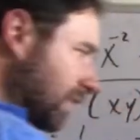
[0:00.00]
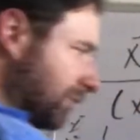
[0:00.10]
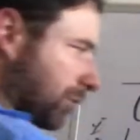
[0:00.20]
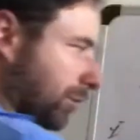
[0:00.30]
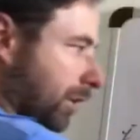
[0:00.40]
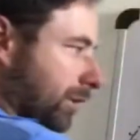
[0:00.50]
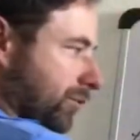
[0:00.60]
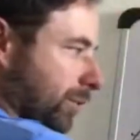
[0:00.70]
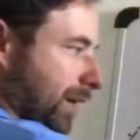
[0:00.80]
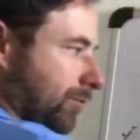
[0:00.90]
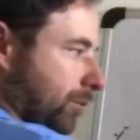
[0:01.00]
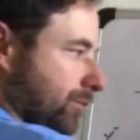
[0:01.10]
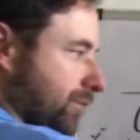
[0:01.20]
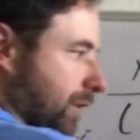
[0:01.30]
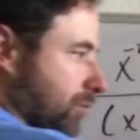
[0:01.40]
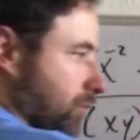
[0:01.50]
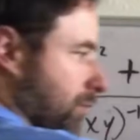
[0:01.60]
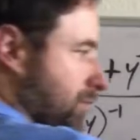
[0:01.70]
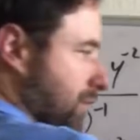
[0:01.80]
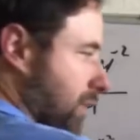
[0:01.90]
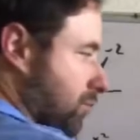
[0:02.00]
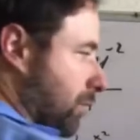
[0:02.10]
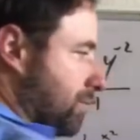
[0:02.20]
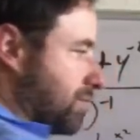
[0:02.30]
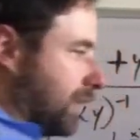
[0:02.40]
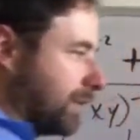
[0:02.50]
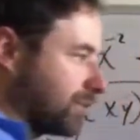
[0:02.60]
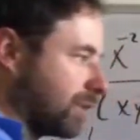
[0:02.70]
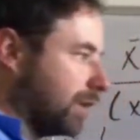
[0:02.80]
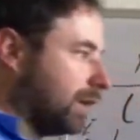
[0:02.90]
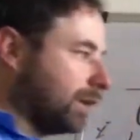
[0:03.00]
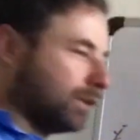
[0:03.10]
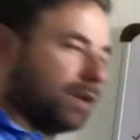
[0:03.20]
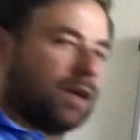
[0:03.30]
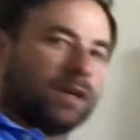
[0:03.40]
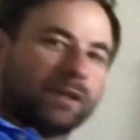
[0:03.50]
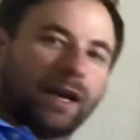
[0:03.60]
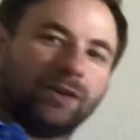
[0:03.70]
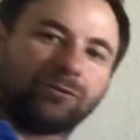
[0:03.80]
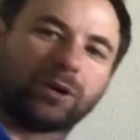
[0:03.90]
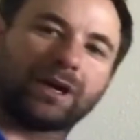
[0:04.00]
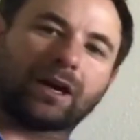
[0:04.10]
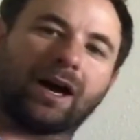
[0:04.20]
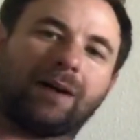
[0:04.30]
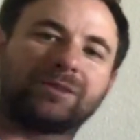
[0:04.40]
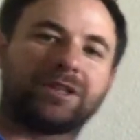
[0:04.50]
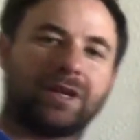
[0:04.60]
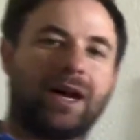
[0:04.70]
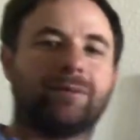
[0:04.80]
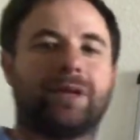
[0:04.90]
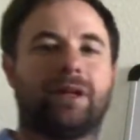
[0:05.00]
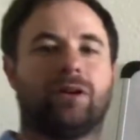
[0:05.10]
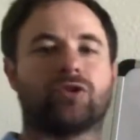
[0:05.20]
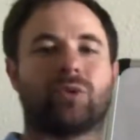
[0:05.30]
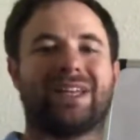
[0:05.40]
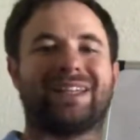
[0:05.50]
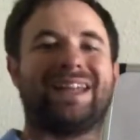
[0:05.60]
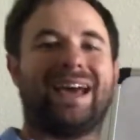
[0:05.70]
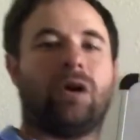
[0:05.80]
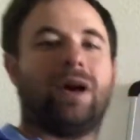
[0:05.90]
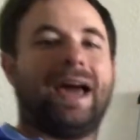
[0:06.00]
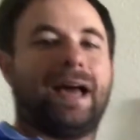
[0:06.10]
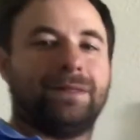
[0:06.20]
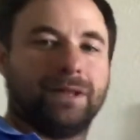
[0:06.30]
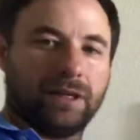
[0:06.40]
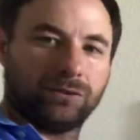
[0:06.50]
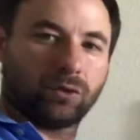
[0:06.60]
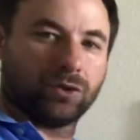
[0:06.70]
And you'll notice we have root 6, root 6, root 6. Now, if we'll get common denominators, we can now add these. Of